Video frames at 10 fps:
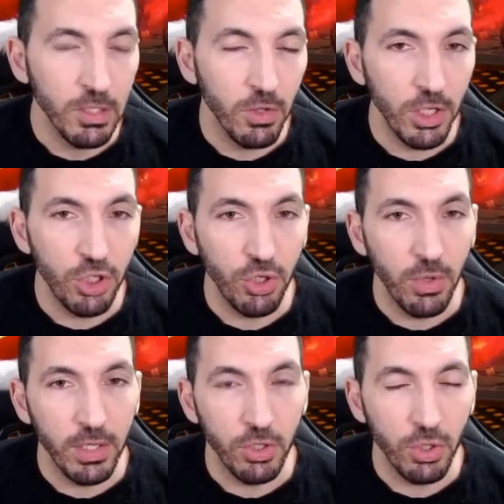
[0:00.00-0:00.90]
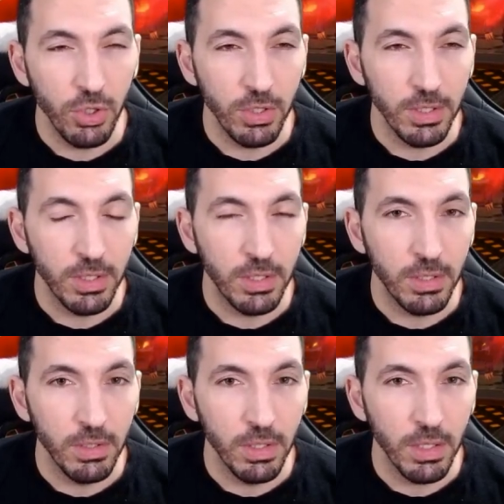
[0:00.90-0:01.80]
so this should should
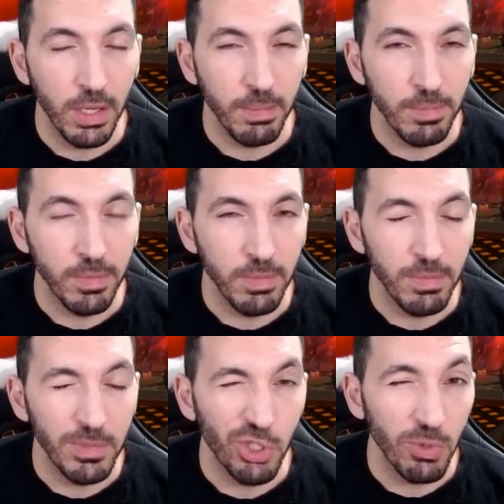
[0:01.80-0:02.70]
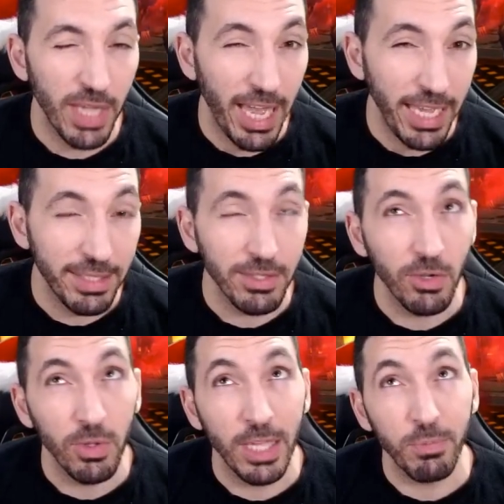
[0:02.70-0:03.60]
um shows eight,
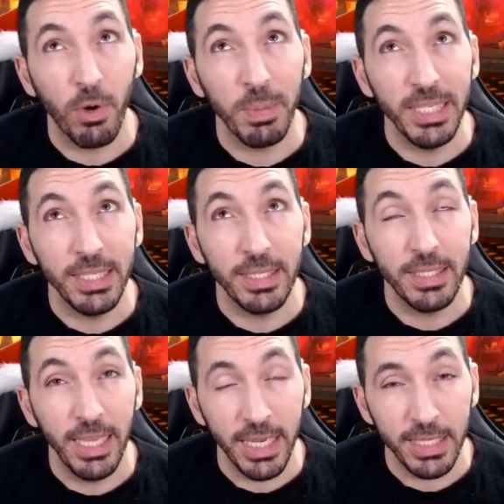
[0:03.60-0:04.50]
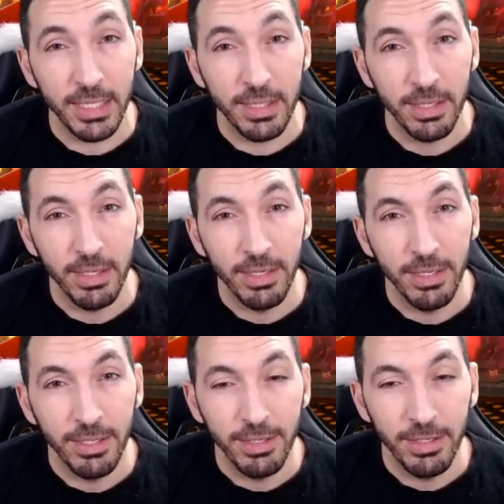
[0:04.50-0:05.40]
so that's probably six.
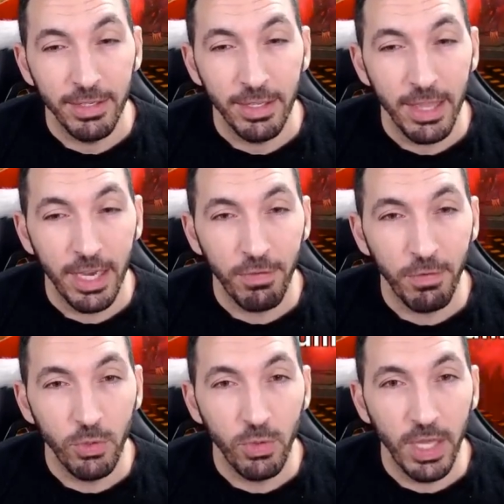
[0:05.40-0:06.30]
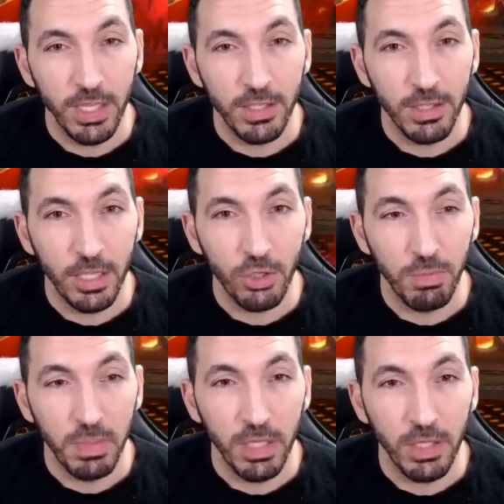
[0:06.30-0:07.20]
And then if we do this, that
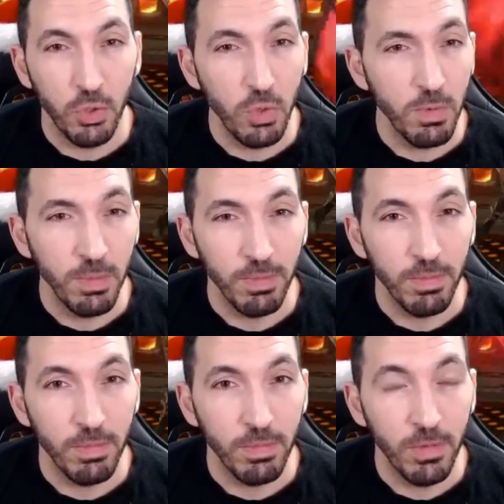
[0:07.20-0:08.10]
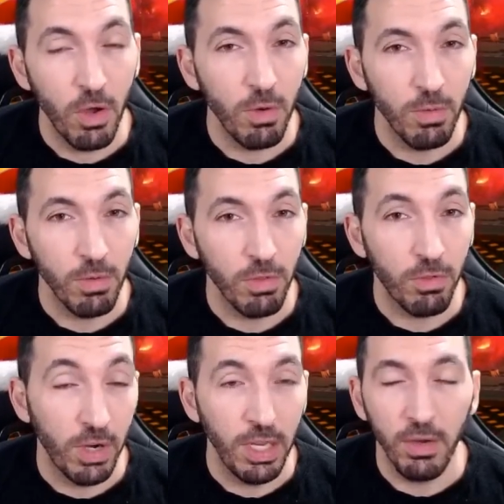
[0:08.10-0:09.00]
should be two, no,
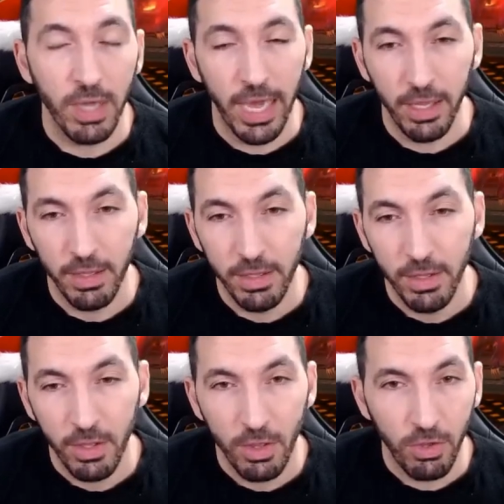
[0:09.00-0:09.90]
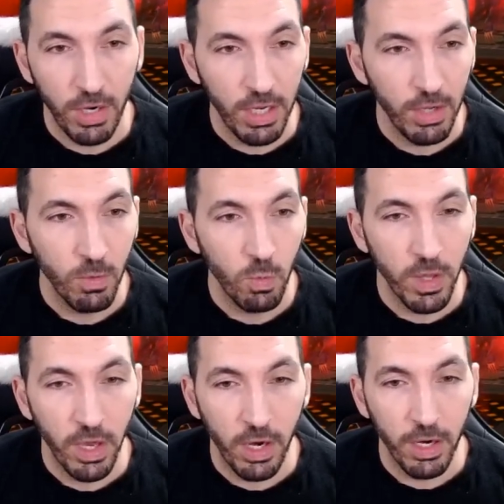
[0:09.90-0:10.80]
three. Okay, three
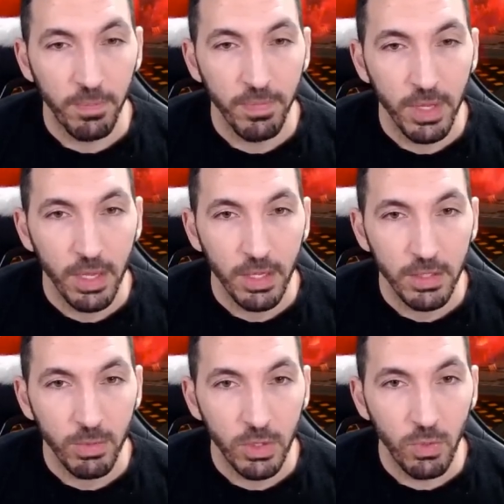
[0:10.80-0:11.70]
with her. So we